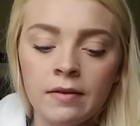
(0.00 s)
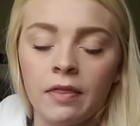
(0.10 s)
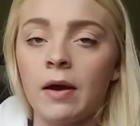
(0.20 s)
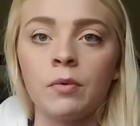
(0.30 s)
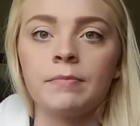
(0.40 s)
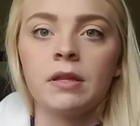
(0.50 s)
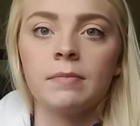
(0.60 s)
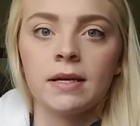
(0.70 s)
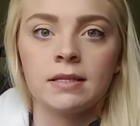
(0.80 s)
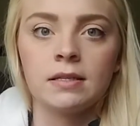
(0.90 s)
that wouldn't be the
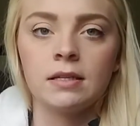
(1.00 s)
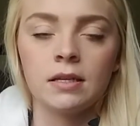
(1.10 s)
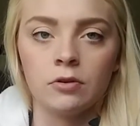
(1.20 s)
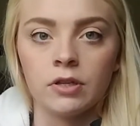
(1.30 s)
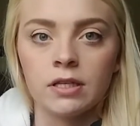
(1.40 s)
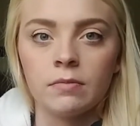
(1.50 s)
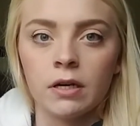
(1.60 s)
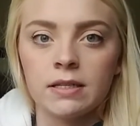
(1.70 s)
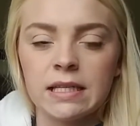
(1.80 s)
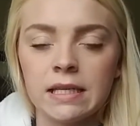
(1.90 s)
best or the
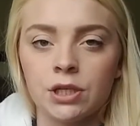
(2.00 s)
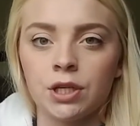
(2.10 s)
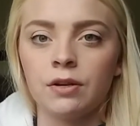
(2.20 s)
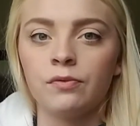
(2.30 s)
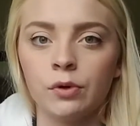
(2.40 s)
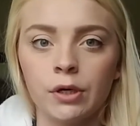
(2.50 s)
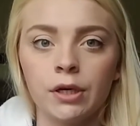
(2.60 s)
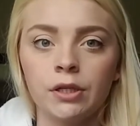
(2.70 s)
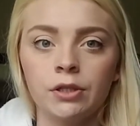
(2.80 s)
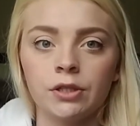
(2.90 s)
smartest decision
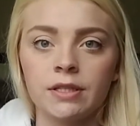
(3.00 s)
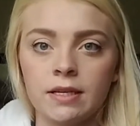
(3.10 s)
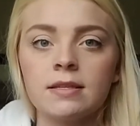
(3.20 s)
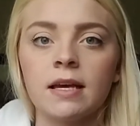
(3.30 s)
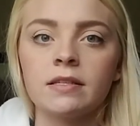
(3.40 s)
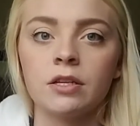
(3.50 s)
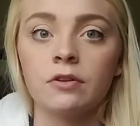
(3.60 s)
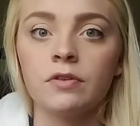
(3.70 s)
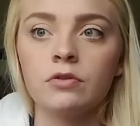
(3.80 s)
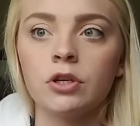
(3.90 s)
for your success in
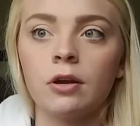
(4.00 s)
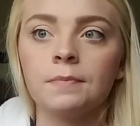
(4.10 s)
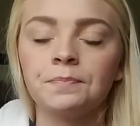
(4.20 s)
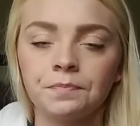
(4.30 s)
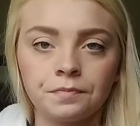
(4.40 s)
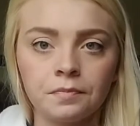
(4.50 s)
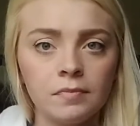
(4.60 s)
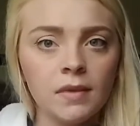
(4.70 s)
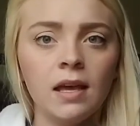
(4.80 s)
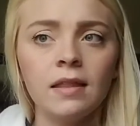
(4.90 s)
your future.
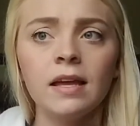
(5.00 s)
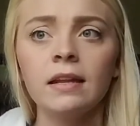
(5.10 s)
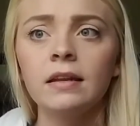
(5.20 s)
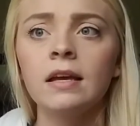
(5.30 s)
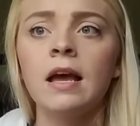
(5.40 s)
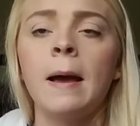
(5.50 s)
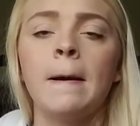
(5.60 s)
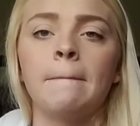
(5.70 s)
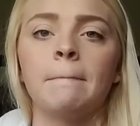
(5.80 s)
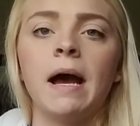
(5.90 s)
And then
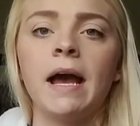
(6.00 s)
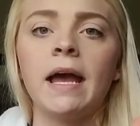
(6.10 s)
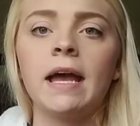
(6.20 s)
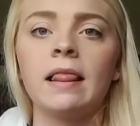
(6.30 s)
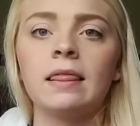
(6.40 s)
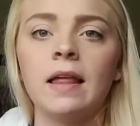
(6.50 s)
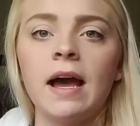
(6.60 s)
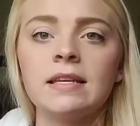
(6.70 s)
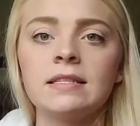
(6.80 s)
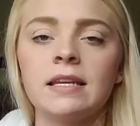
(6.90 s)
my
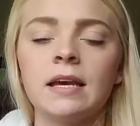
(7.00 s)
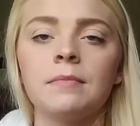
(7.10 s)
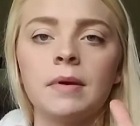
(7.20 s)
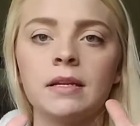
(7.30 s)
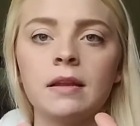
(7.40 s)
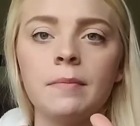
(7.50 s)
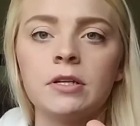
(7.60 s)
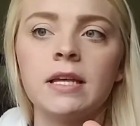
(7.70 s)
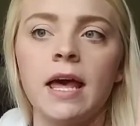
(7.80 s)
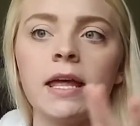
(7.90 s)
last tip, my number
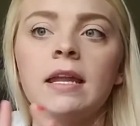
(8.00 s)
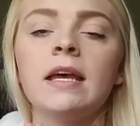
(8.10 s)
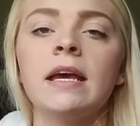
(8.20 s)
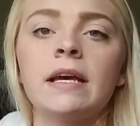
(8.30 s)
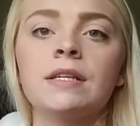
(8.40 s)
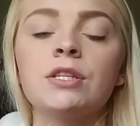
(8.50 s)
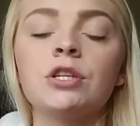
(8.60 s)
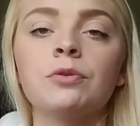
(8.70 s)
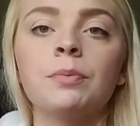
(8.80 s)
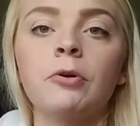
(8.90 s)
10, is
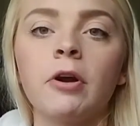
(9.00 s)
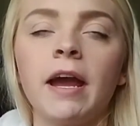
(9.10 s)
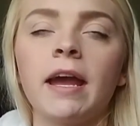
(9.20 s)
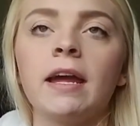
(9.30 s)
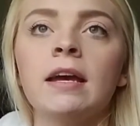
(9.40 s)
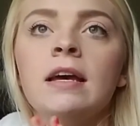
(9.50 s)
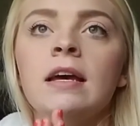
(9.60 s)
to pray.